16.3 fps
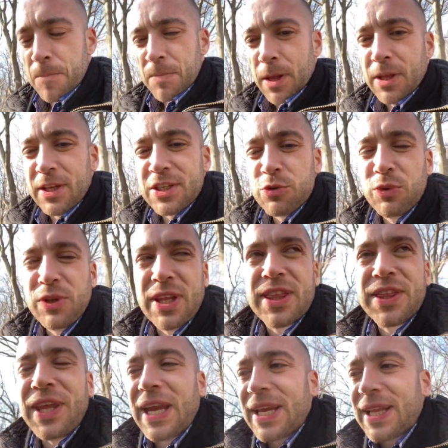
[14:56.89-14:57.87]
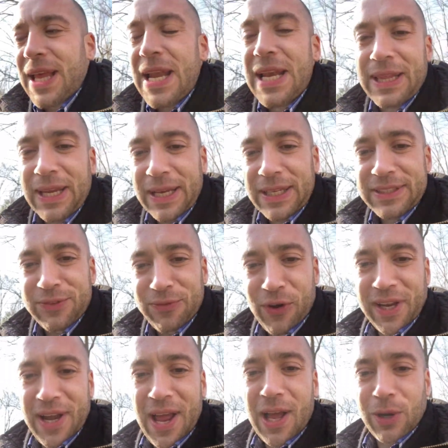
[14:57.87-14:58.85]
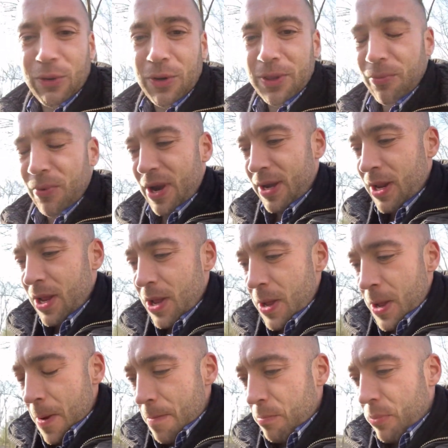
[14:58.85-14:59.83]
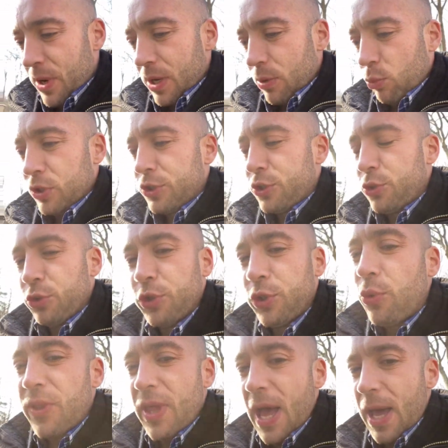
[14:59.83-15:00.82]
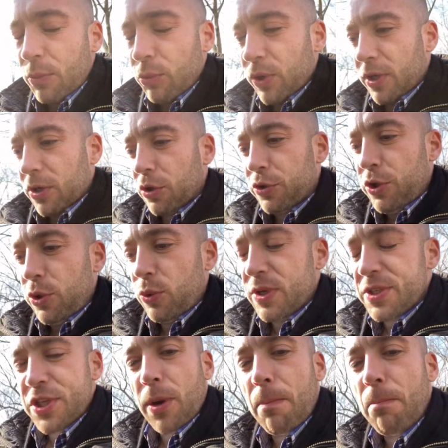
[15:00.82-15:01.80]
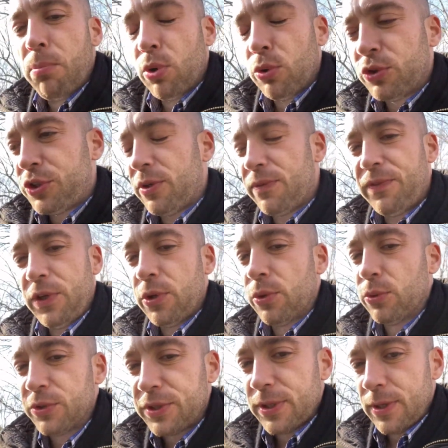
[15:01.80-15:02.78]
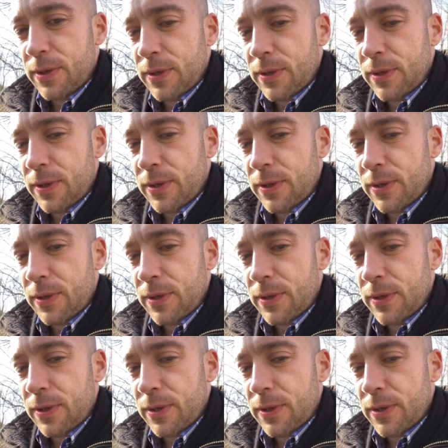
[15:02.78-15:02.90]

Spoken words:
It doesn't really think anything. It's a fucking algorithm, right? But once you do that, what it'll do is it'll boost your views.